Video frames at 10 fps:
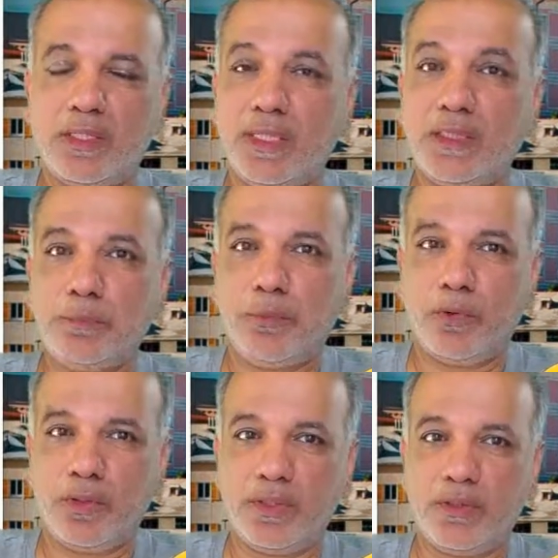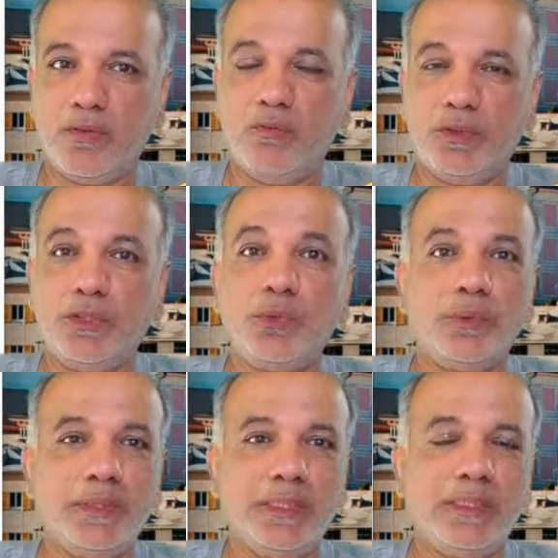touch points which you
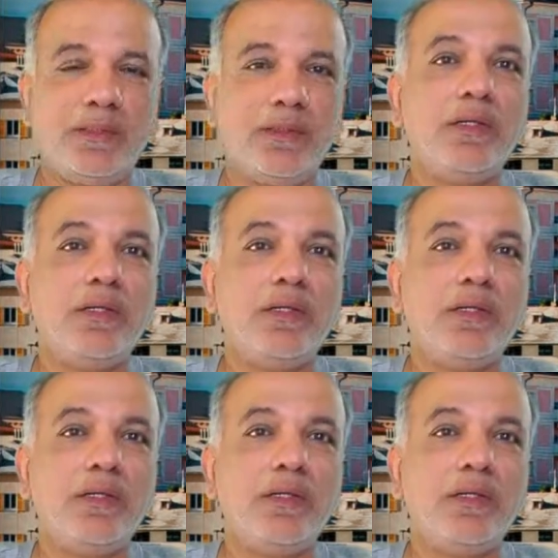need